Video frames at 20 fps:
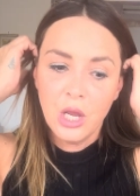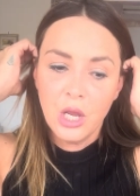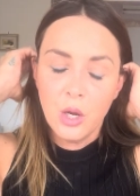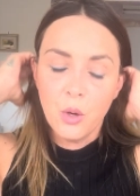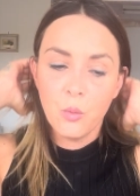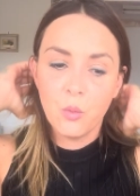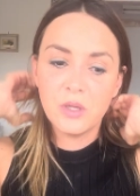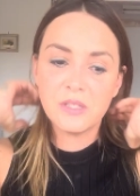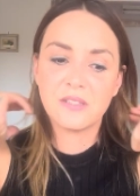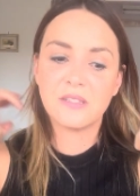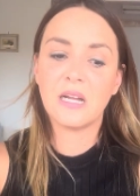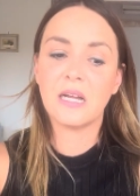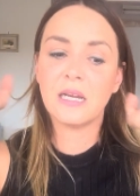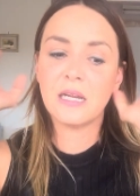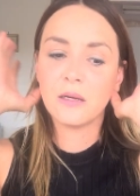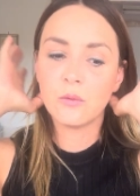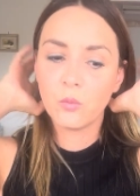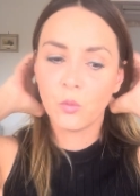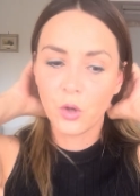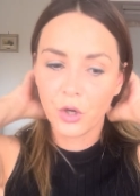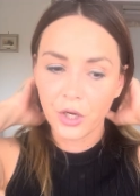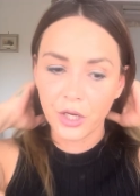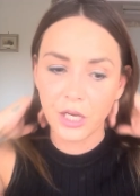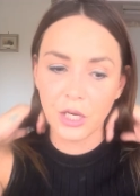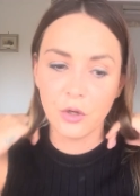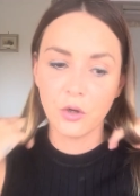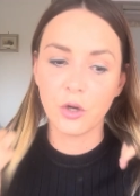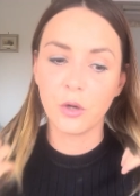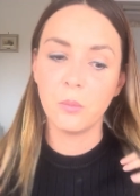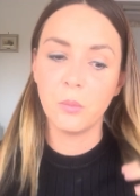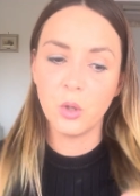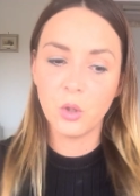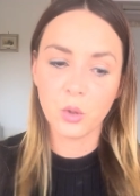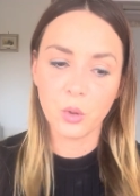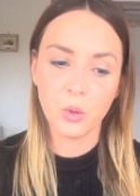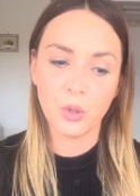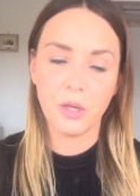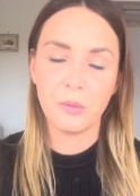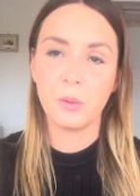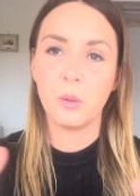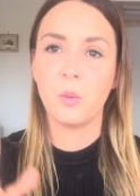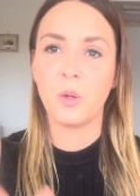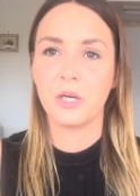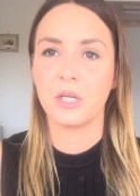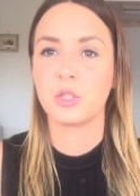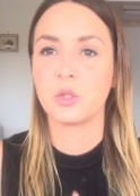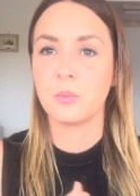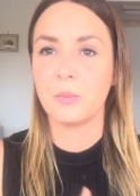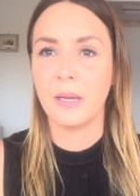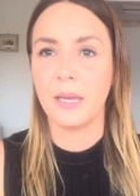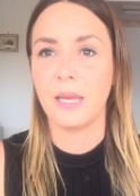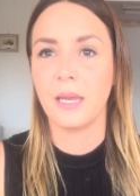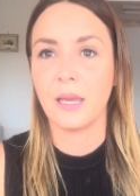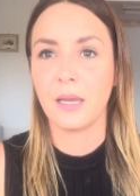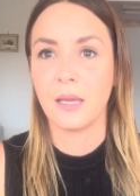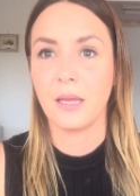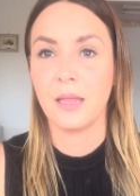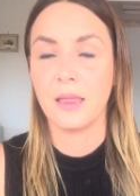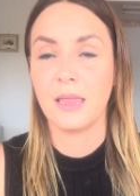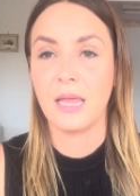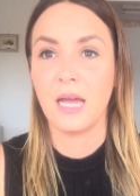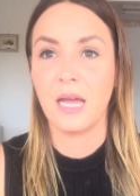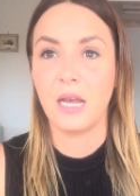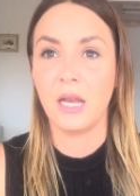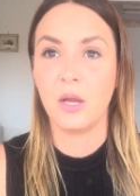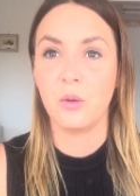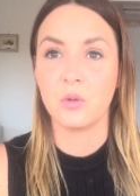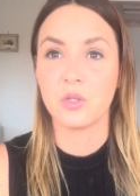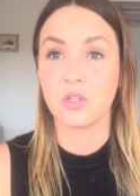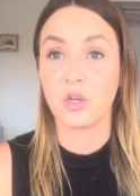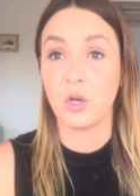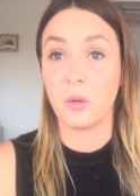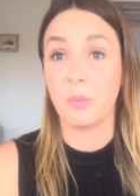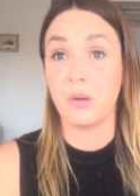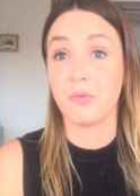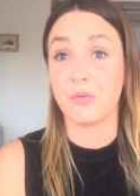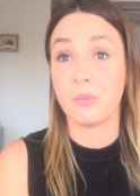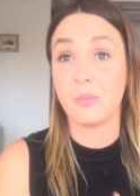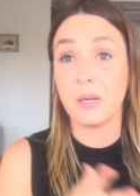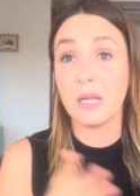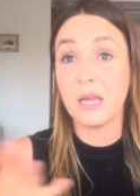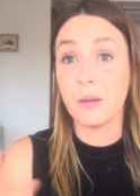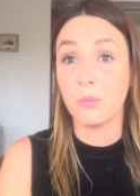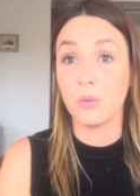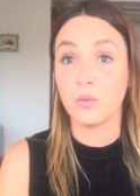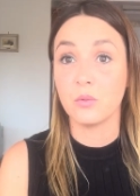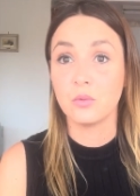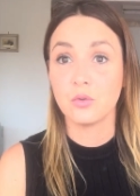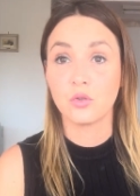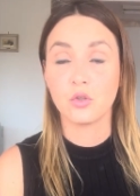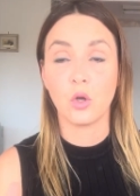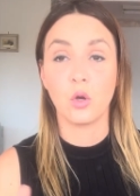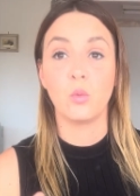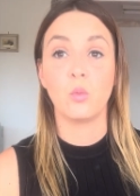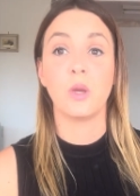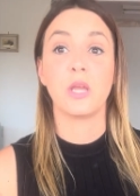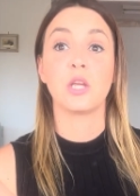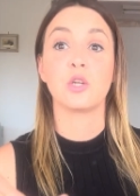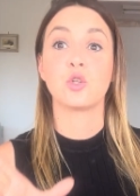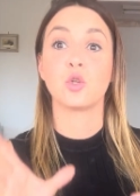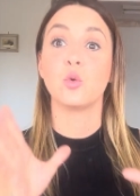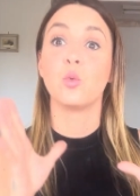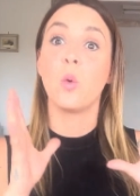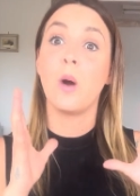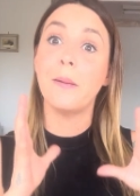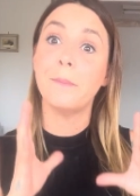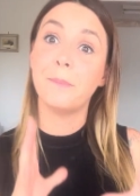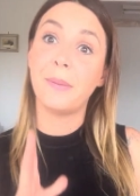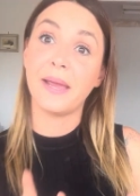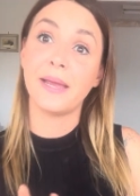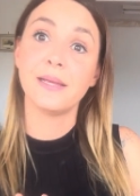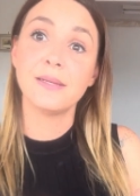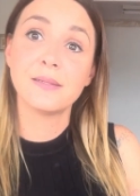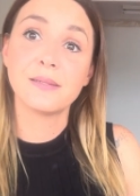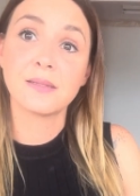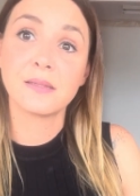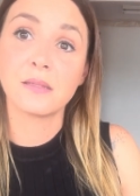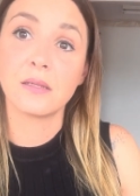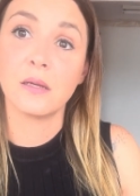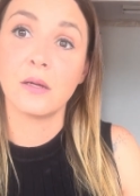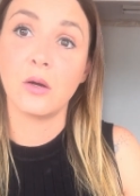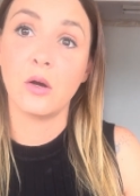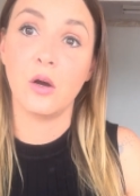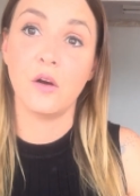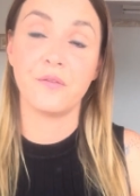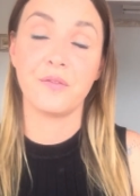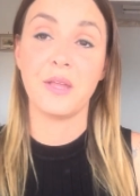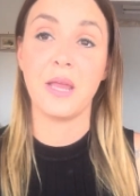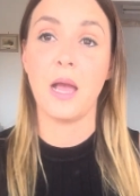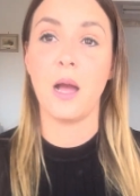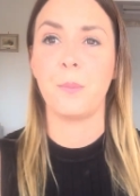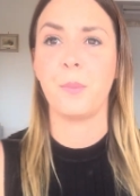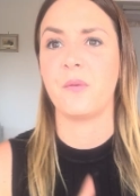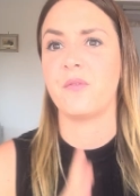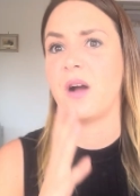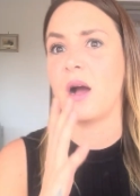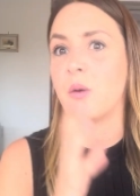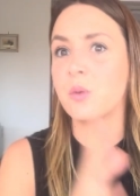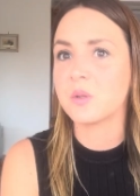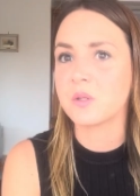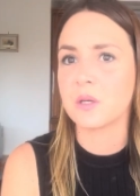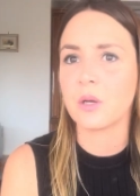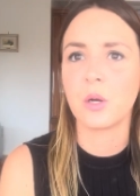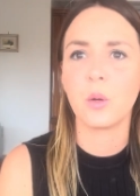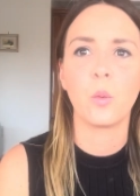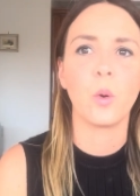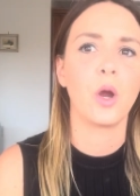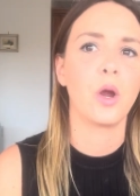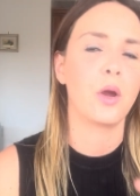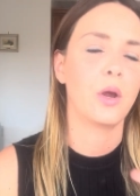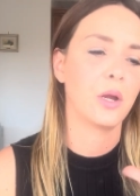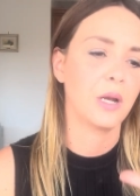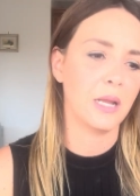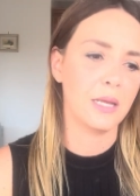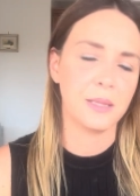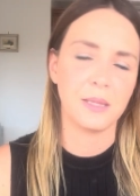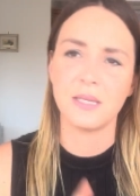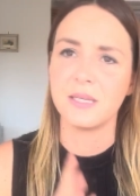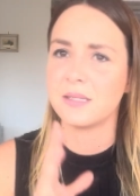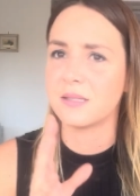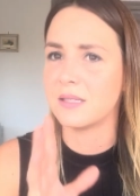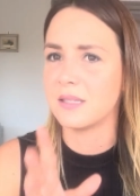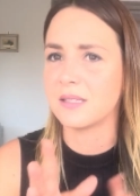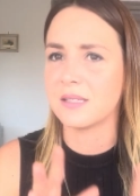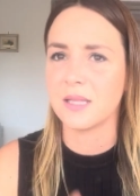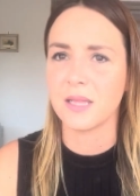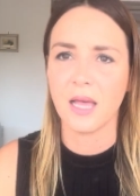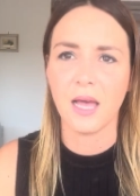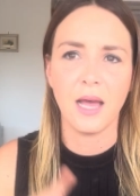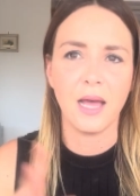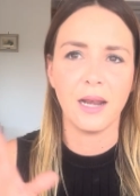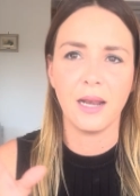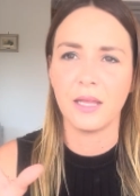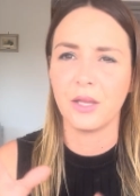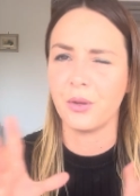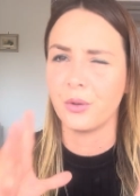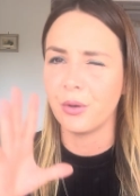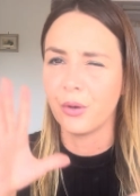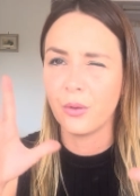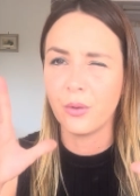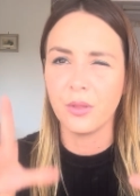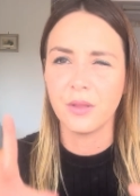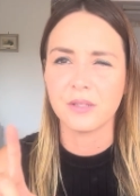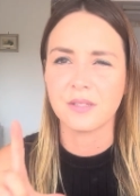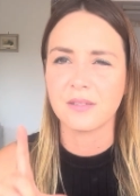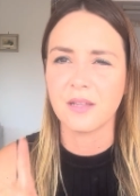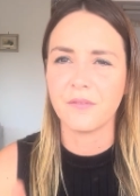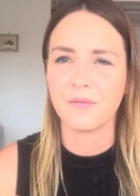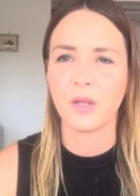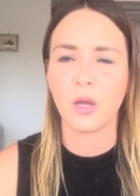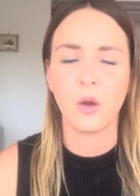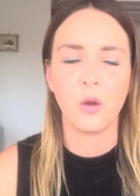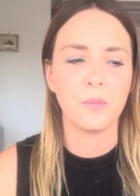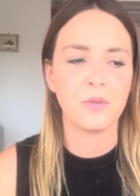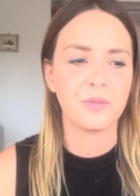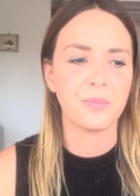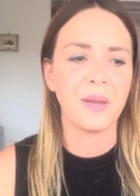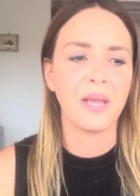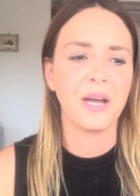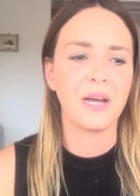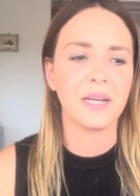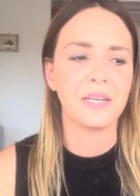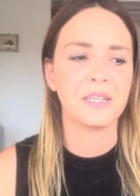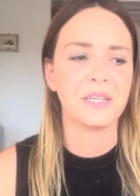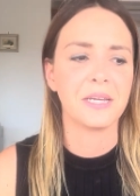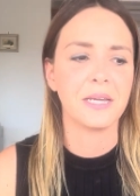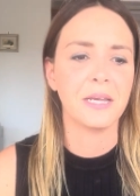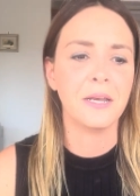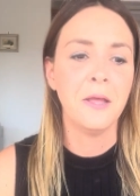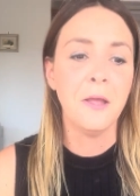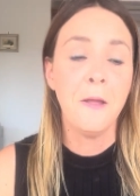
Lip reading: we started working on a model that we wanted to make that it was going to be replicable. So we could do one base of the app of how it's going to work, like this and that, like, you know, all this stuff that goes behind it.